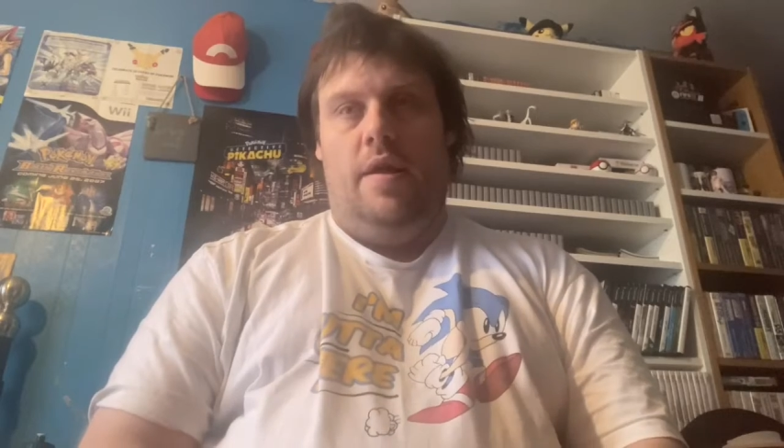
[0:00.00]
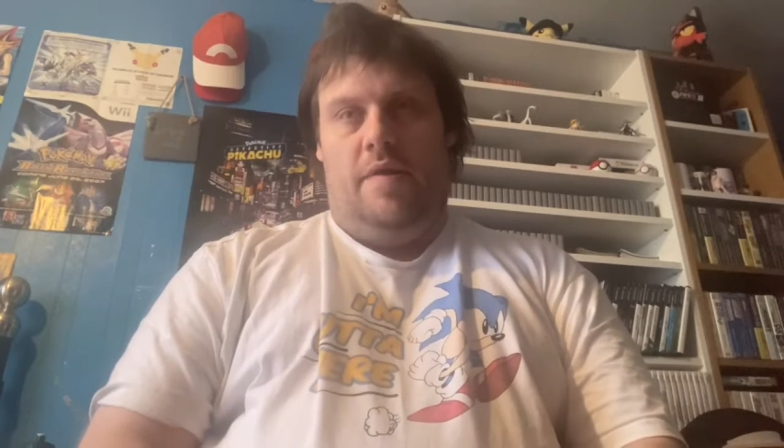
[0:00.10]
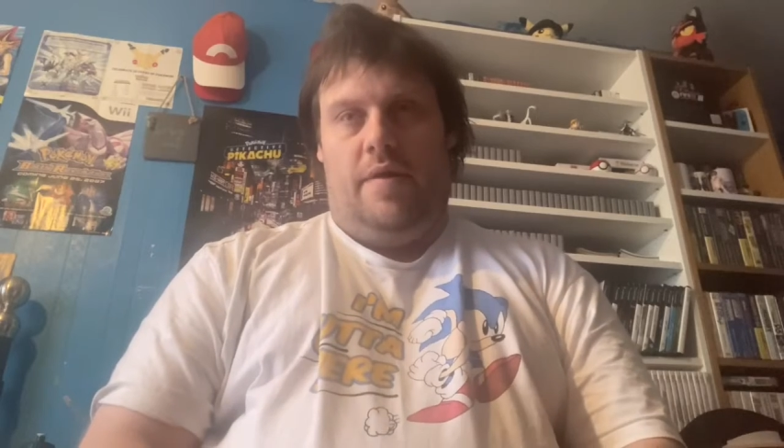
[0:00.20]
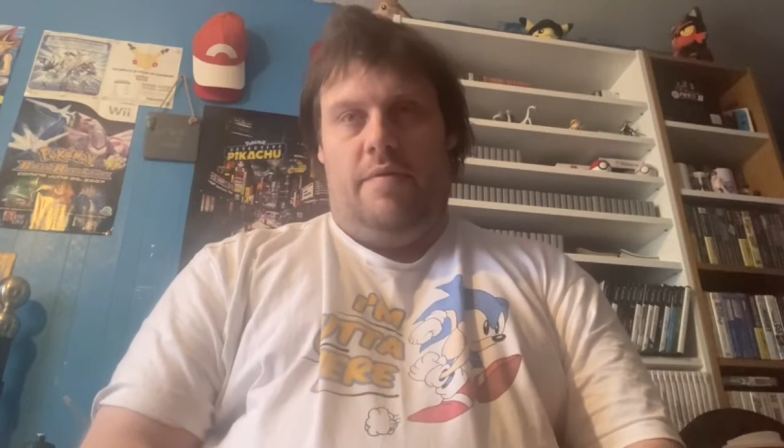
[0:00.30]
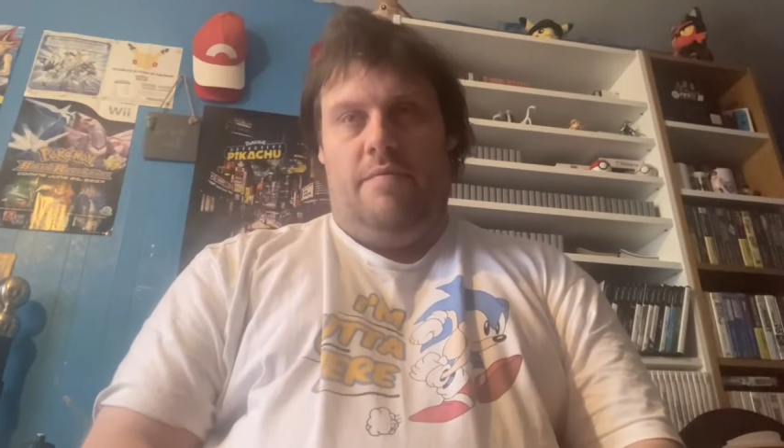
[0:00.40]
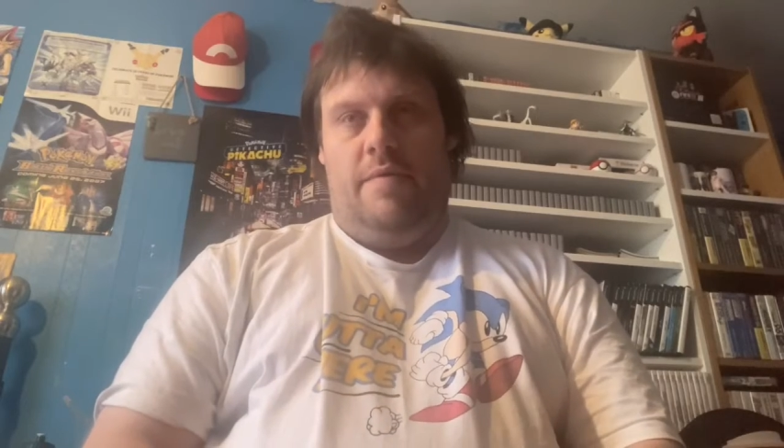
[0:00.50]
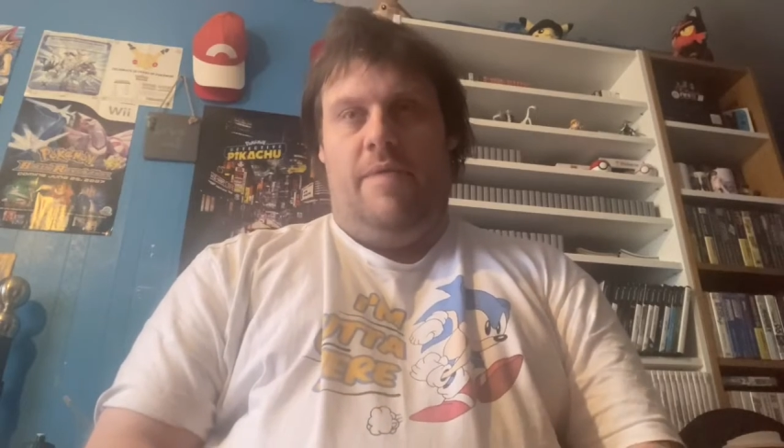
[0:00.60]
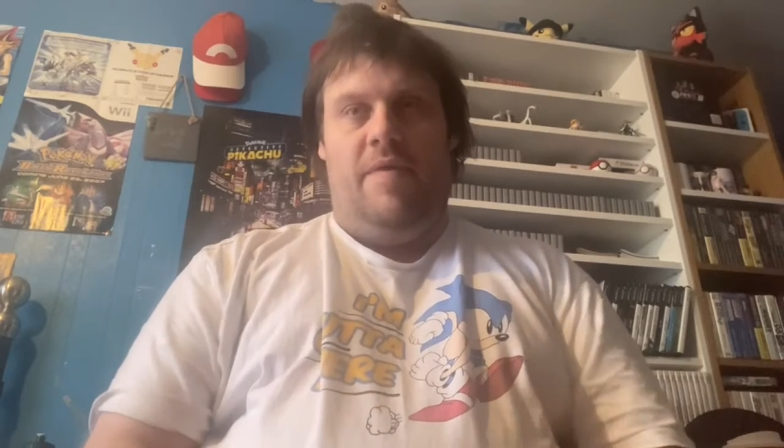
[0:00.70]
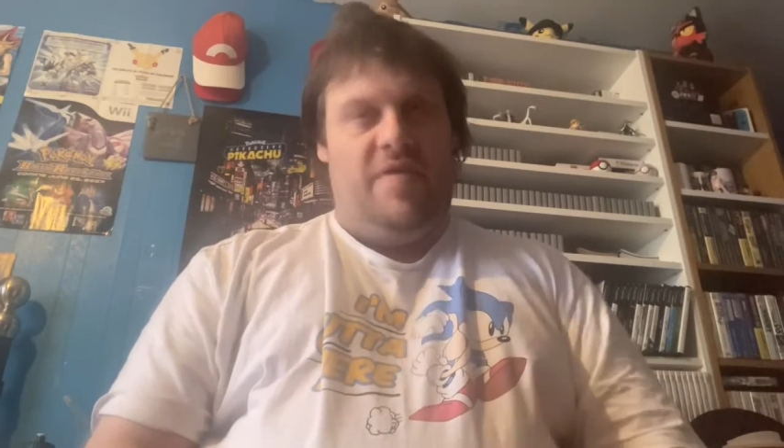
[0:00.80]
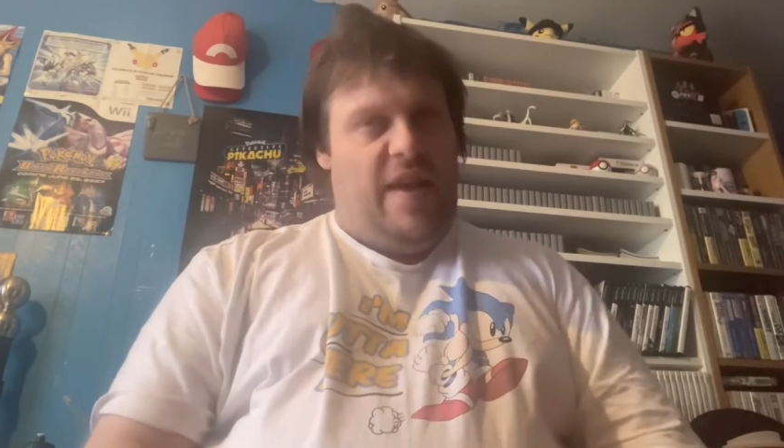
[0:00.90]
So
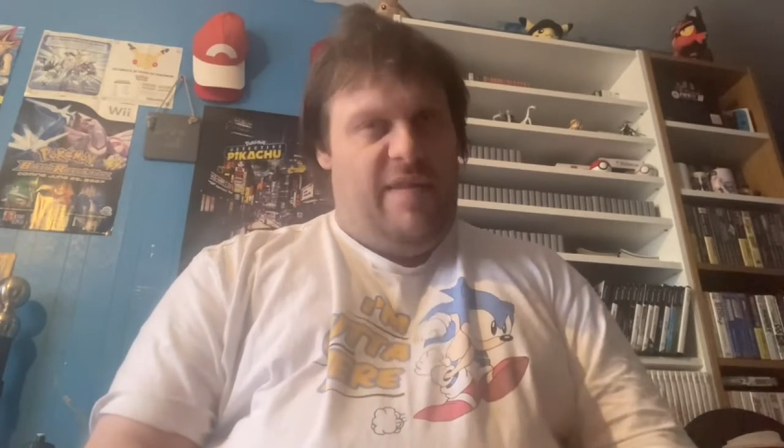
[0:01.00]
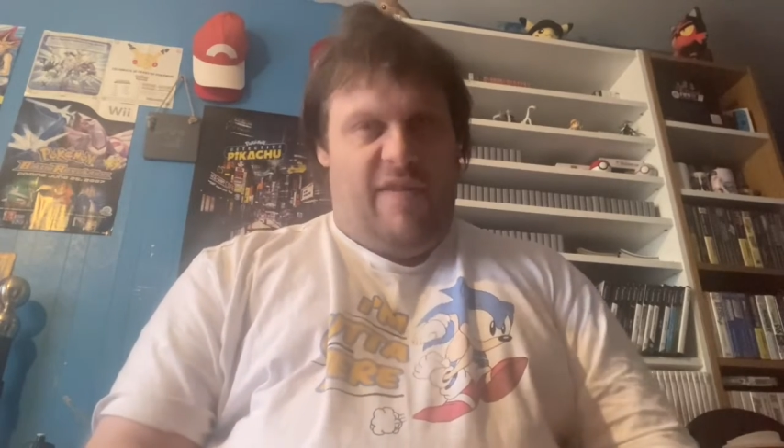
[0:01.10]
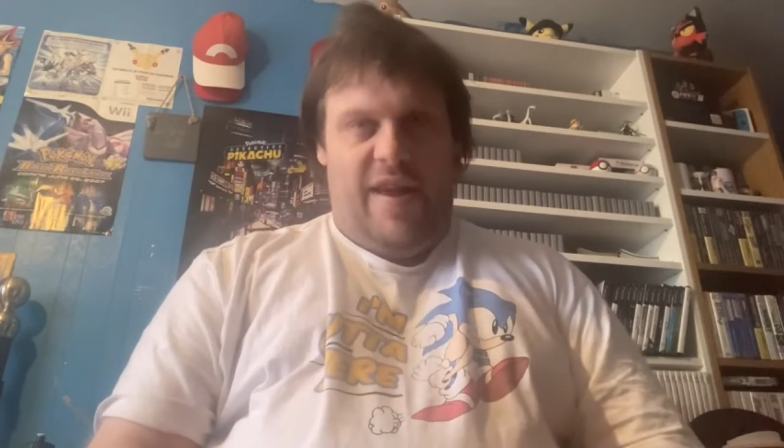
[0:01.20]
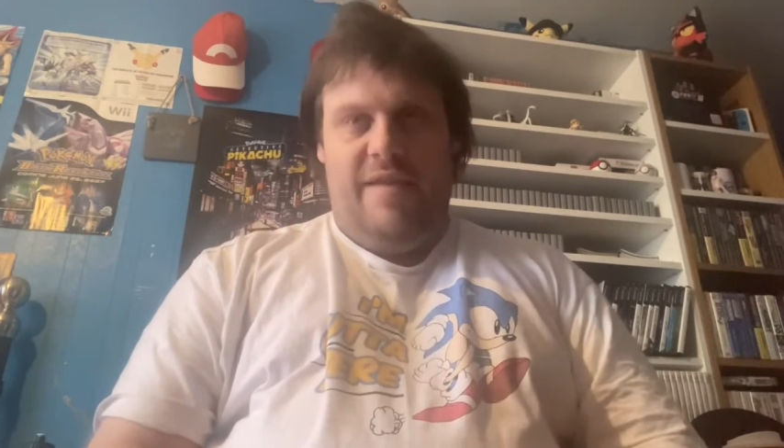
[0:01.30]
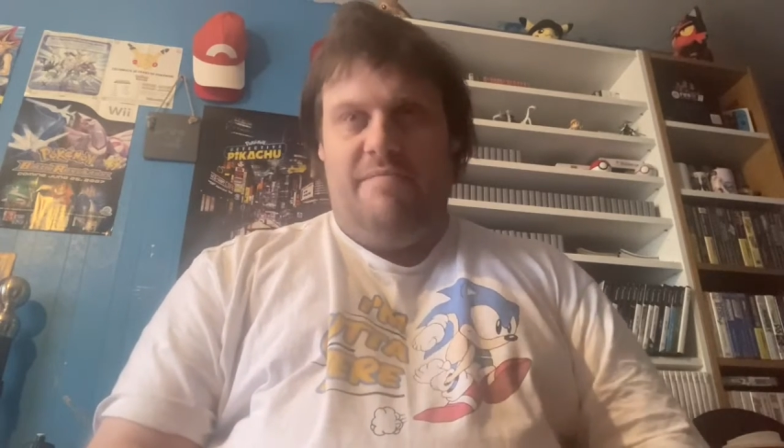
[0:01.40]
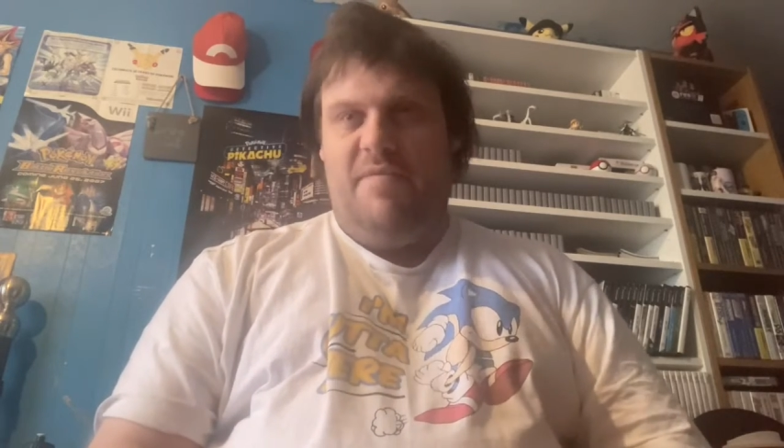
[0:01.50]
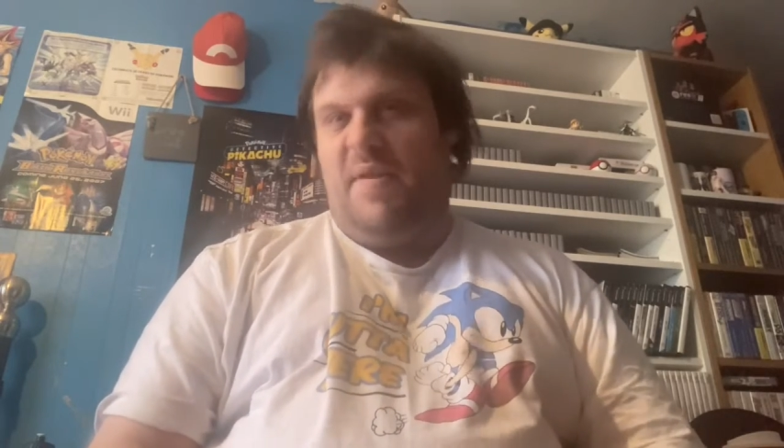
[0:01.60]
if we're savoury,